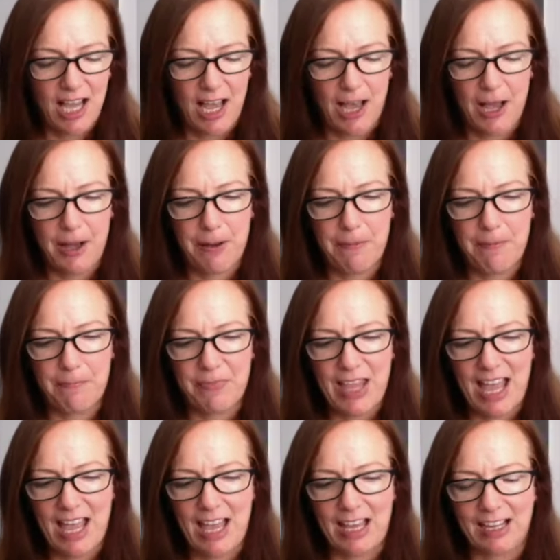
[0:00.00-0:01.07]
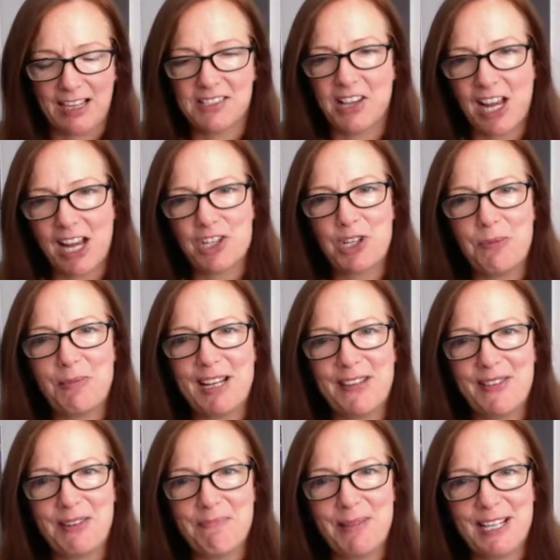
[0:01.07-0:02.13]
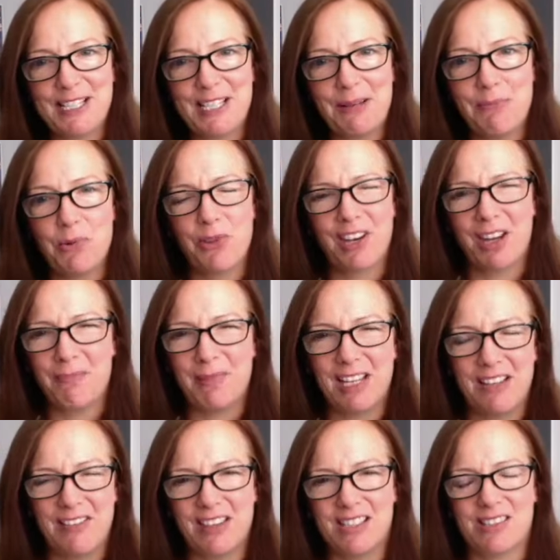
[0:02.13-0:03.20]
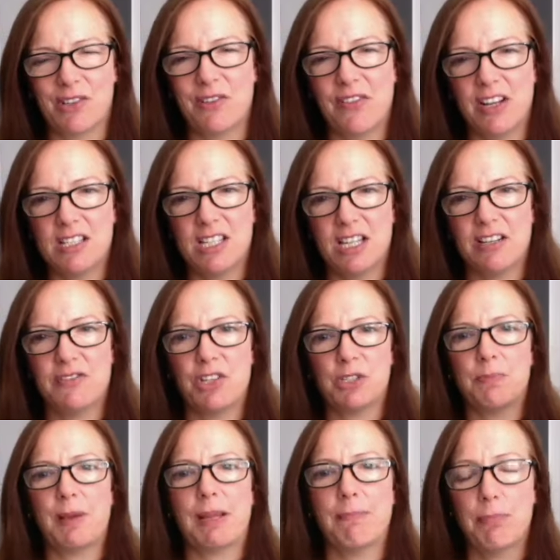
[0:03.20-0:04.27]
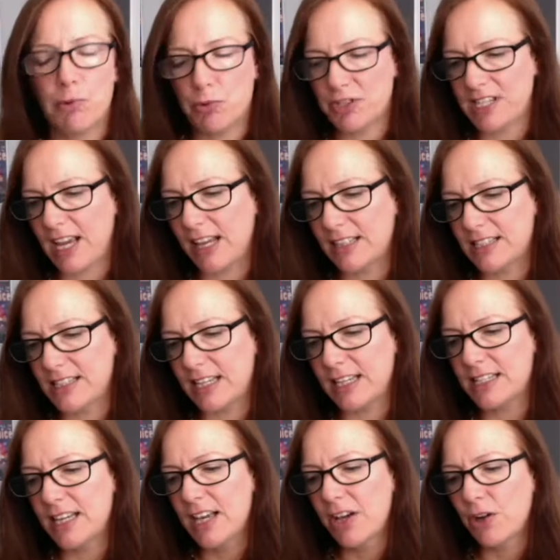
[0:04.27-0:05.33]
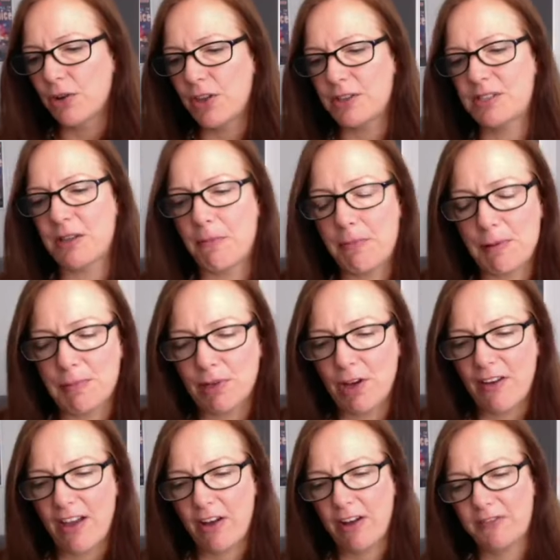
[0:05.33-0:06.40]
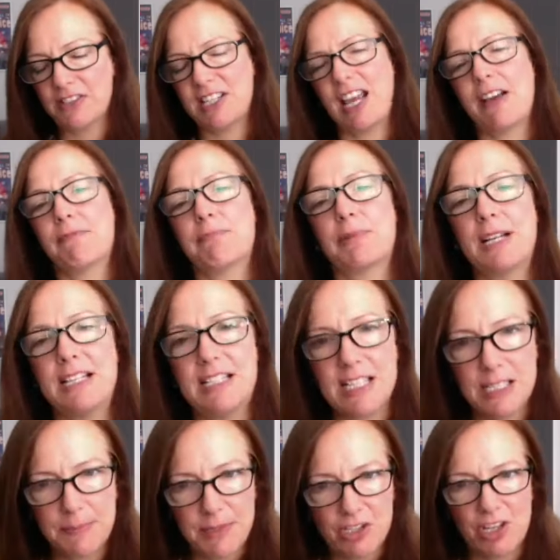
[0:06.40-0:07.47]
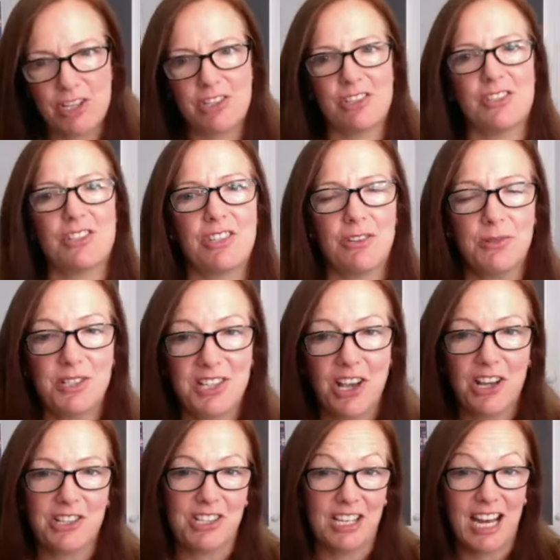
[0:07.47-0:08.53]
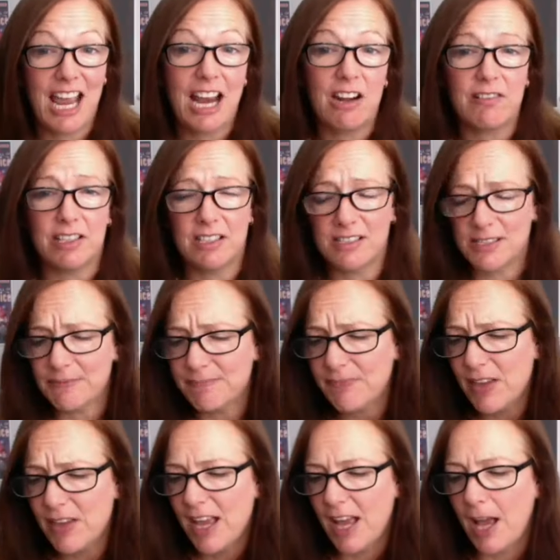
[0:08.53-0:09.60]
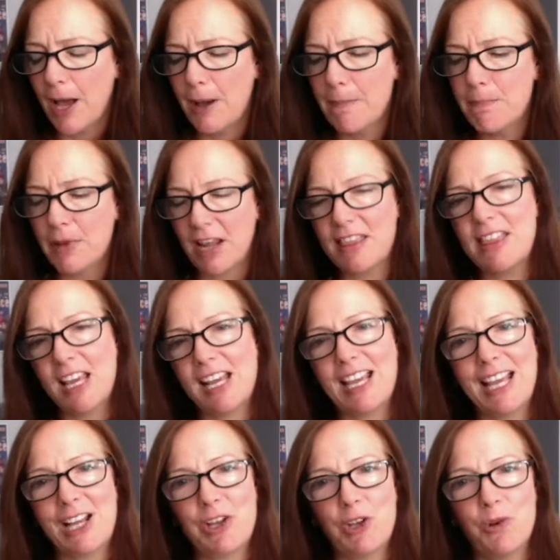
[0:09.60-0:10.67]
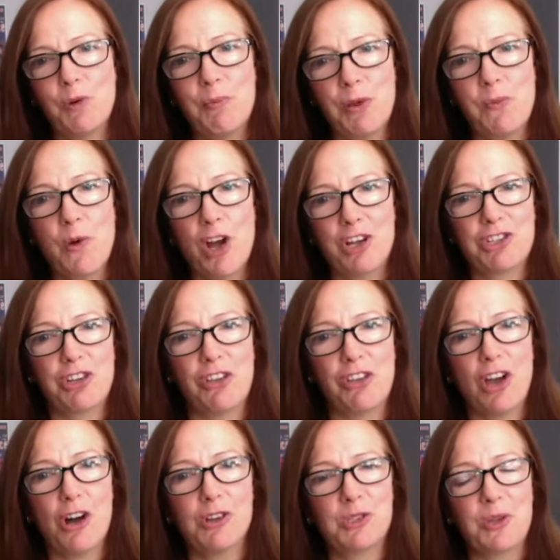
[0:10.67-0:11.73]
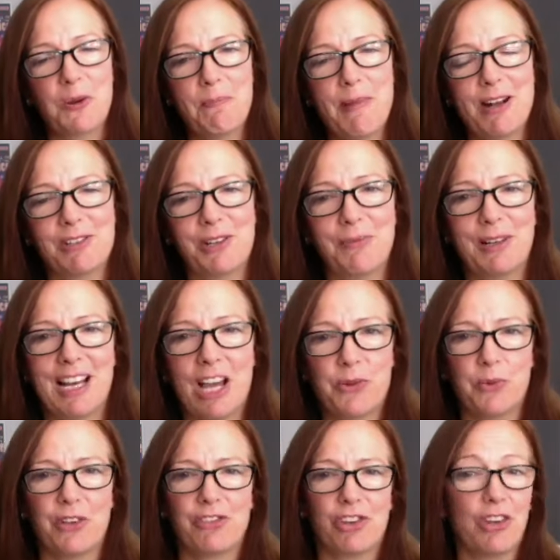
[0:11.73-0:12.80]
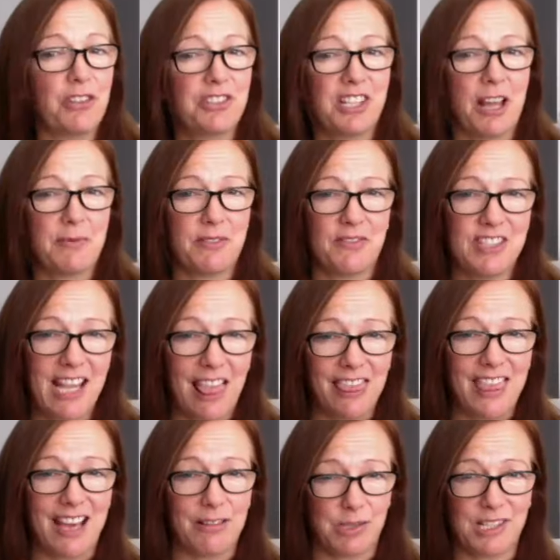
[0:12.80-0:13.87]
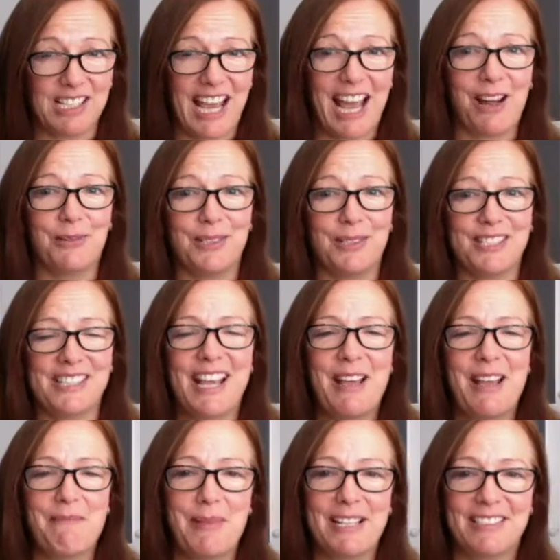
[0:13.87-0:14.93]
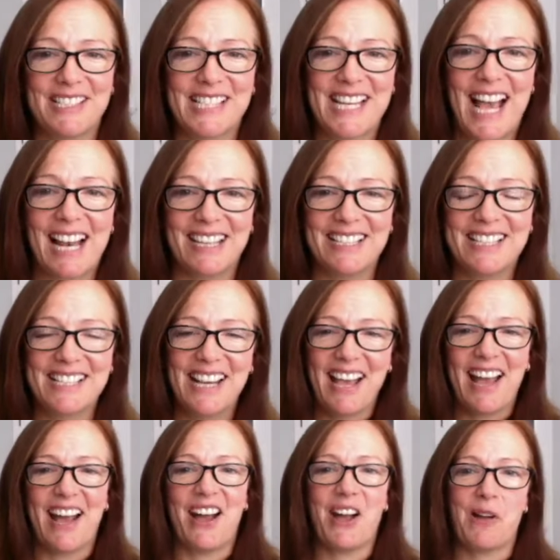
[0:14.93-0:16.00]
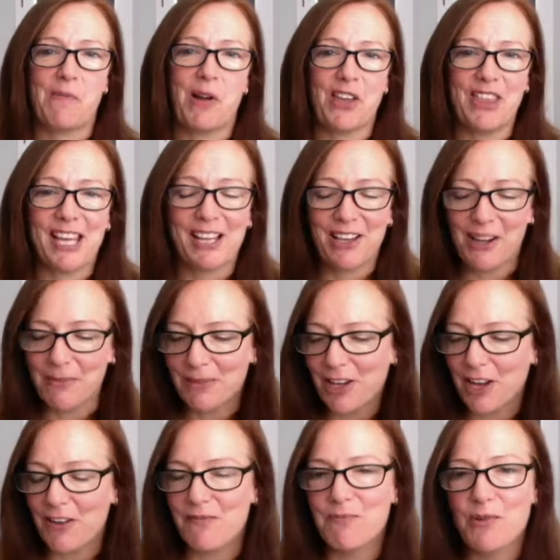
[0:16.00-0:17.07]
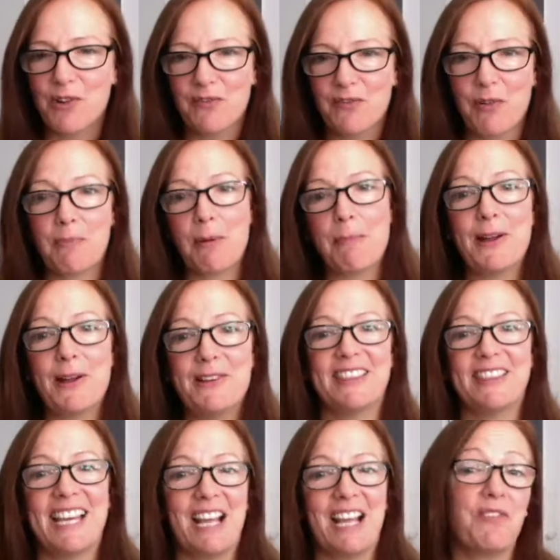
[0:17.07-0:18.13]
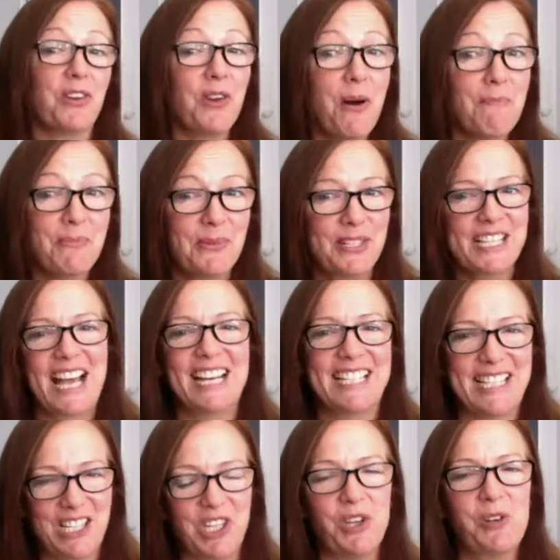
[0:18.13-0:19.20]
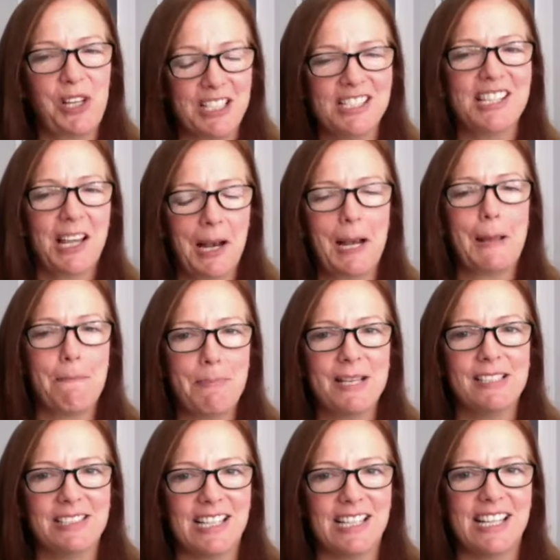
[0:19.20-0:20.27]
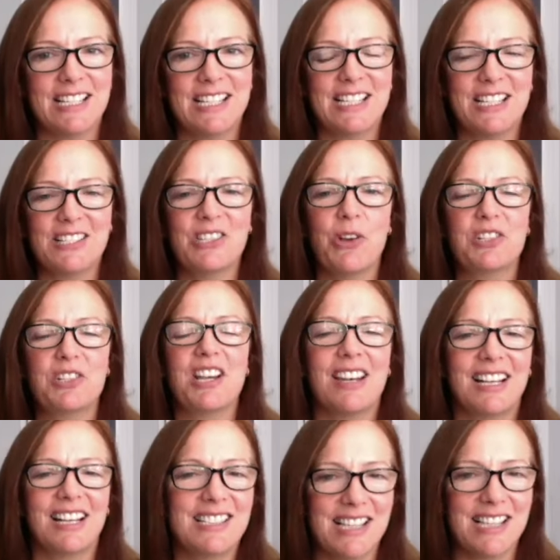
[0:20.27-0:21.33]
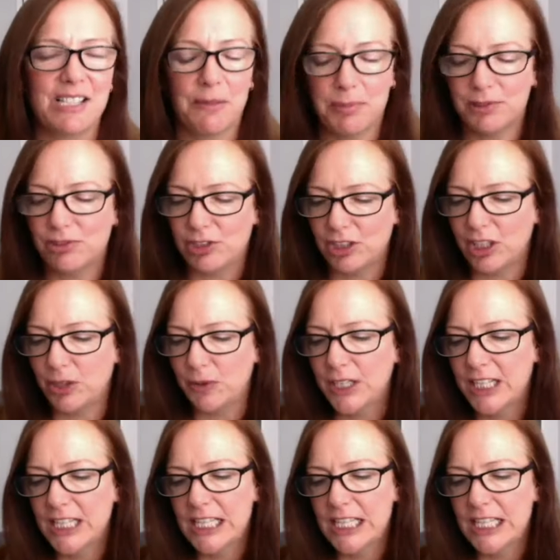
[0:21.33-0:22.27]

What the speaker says: Because I actually believe in ability more than I believe in this sort of idea of just being born talented. Although some people obviously have predispositions to certain areas. But I think it can all be worked on. The whole sort of Malcolm Gladwell's concept of 10,000 hours builds talent. I think I'm kind of more of a proponent that if you're not born talented, you can certainly build it. It is not inaccessible to you.